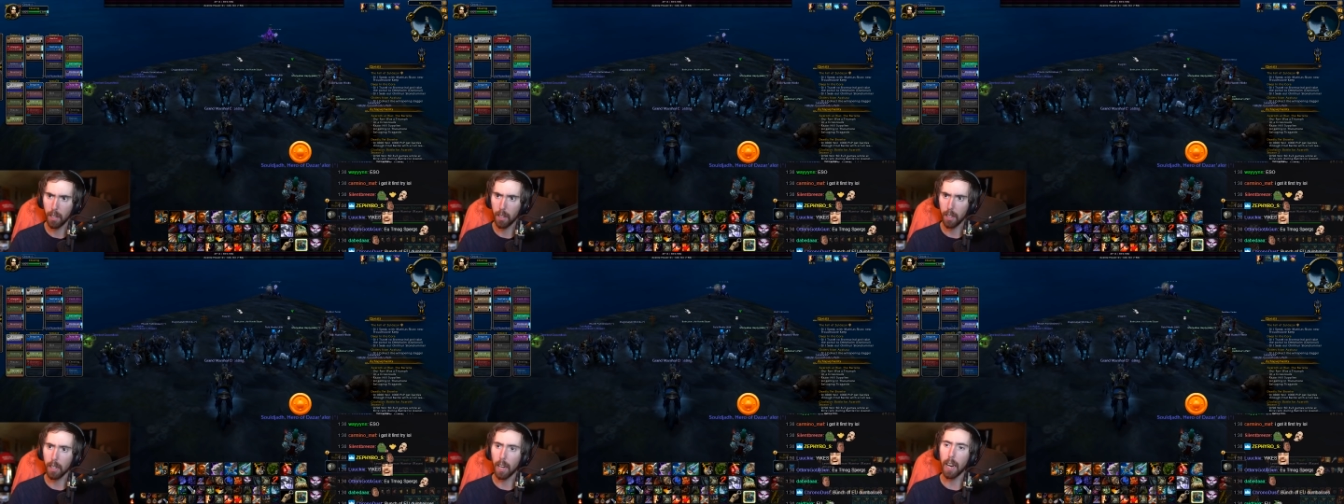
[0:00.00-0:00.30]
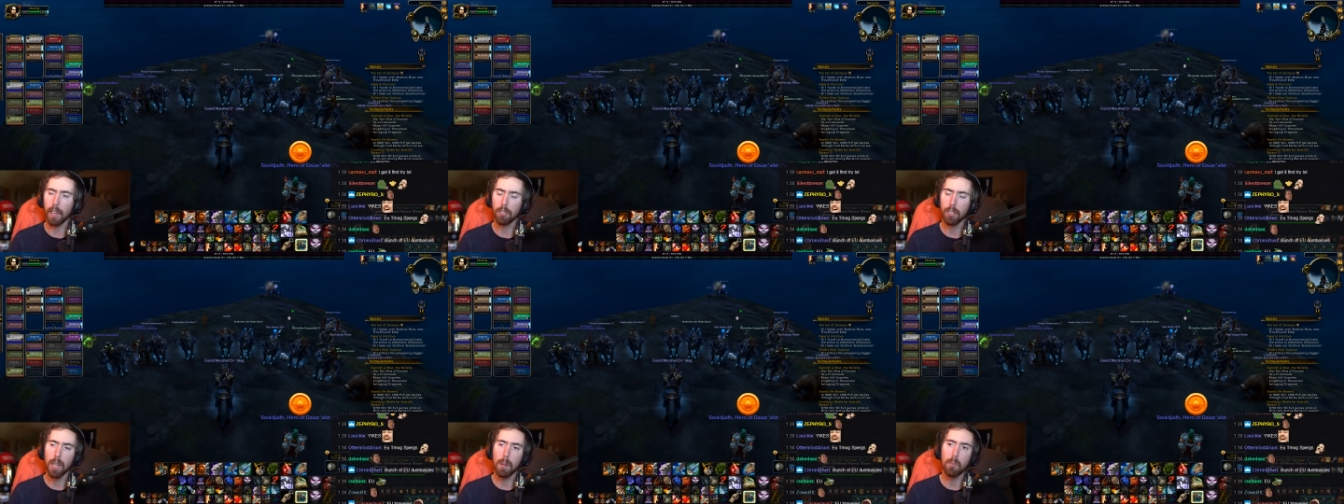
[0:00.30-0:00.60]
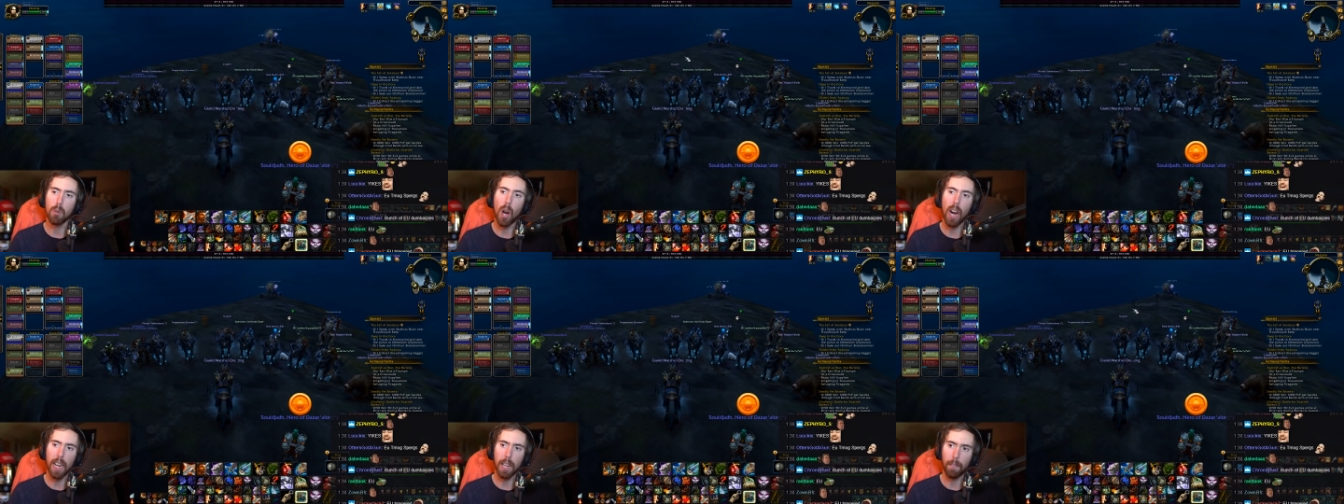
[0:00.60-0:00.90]
Guys, keep
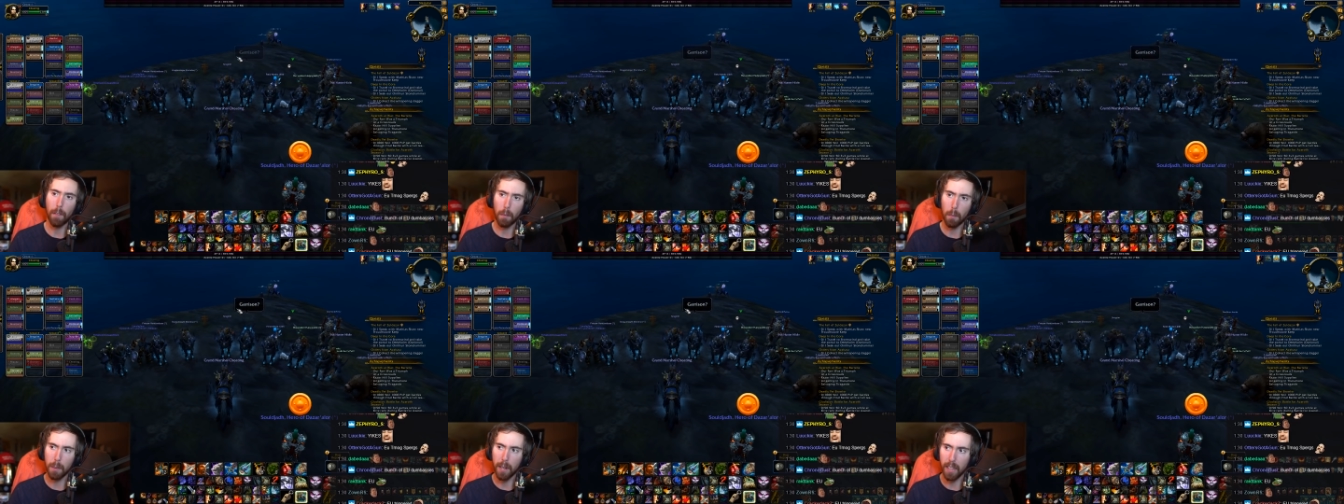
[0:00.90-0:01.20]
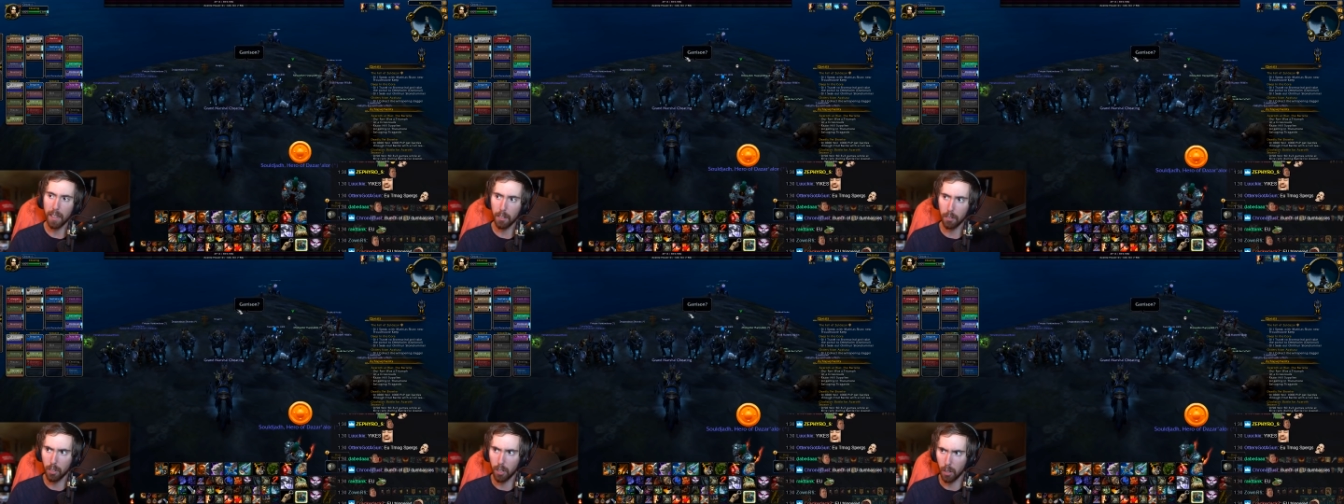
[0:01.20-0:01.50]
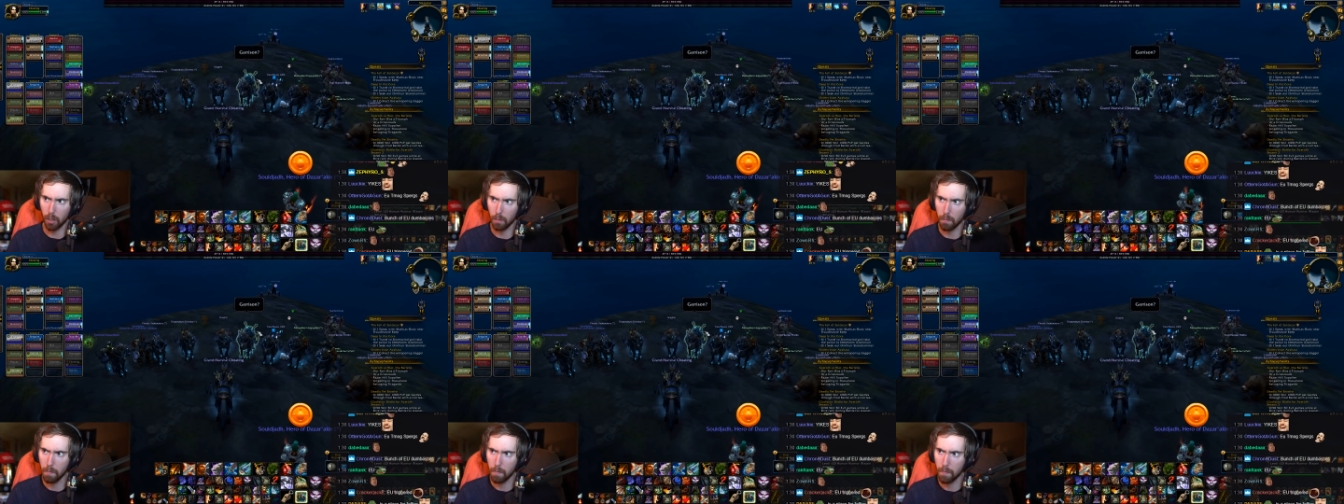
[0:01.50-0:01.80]
track of everybody that's here.
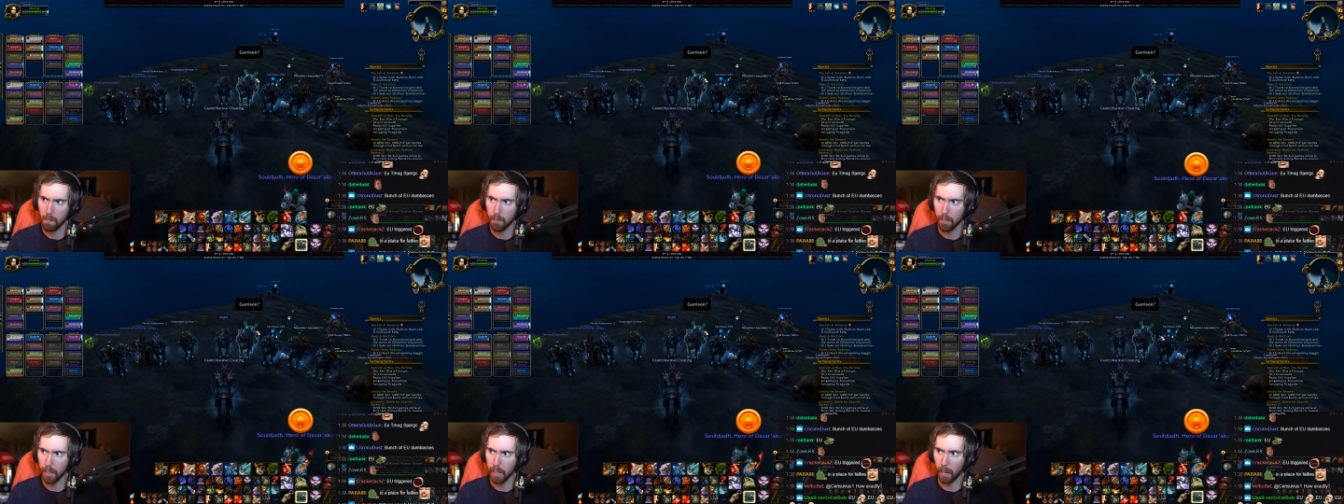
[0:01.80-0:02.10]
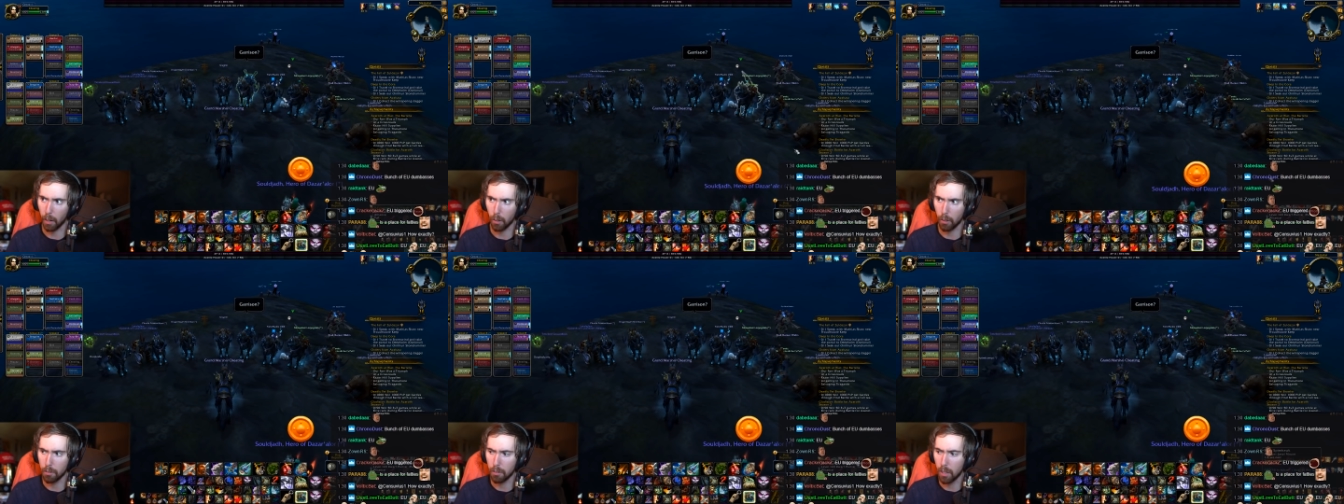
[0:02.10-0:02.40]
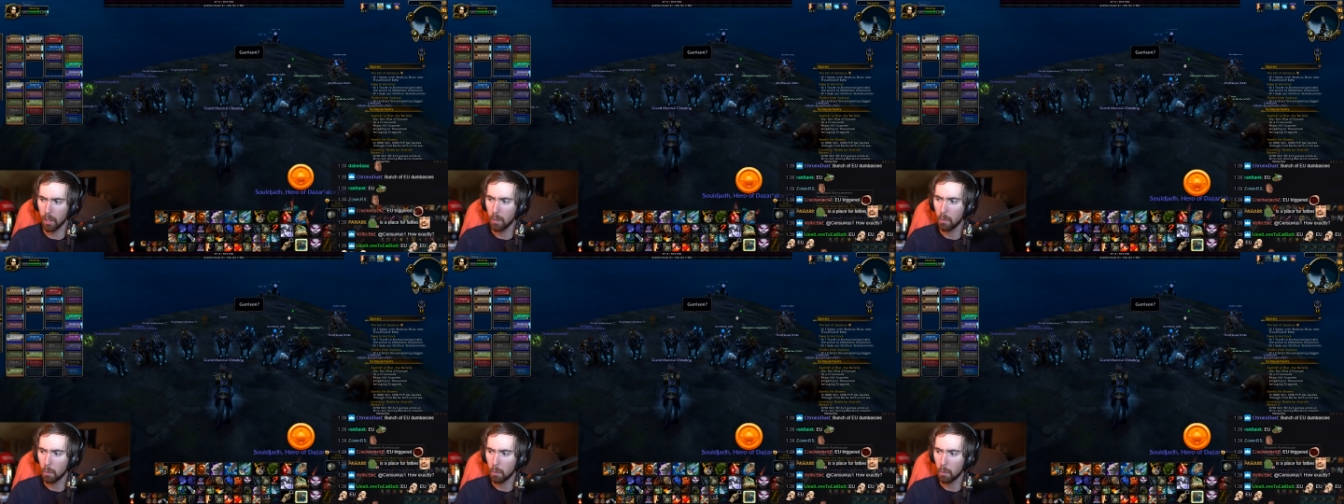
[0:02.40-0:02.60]
Garrison,